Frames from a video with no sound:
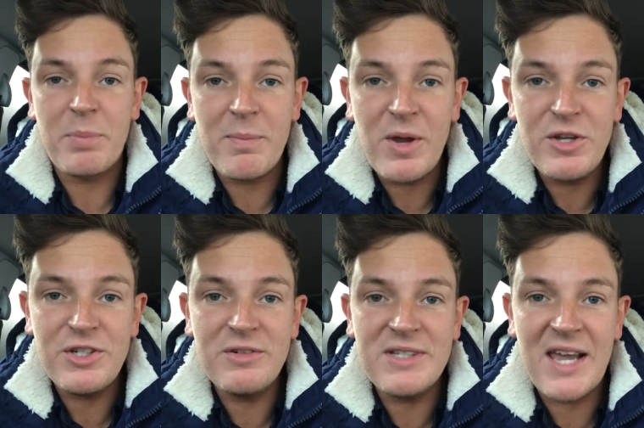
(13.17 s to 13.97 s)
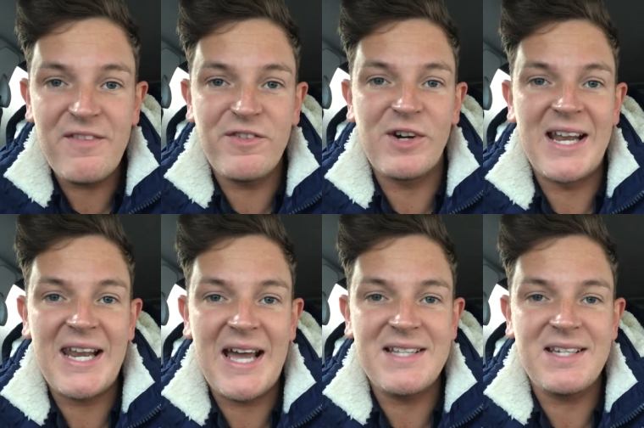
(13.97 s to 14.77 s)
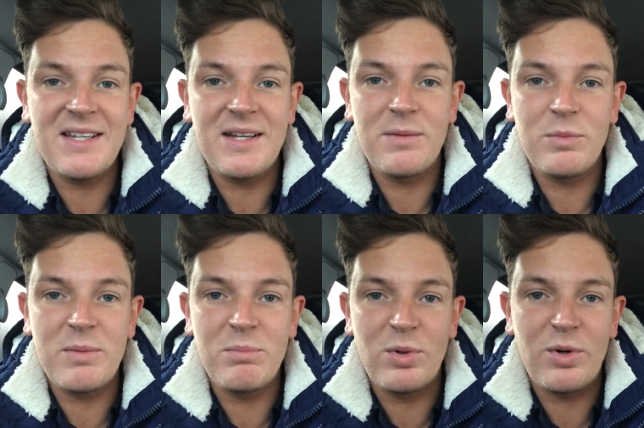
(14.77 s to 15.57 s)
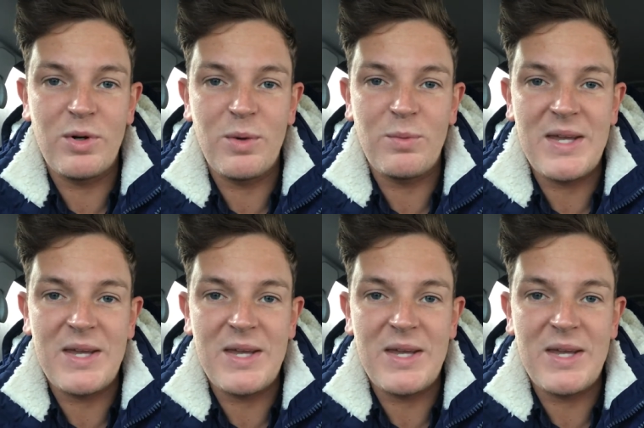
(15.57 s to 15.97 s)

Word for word: a promotional day for Aladdin in Wimborne.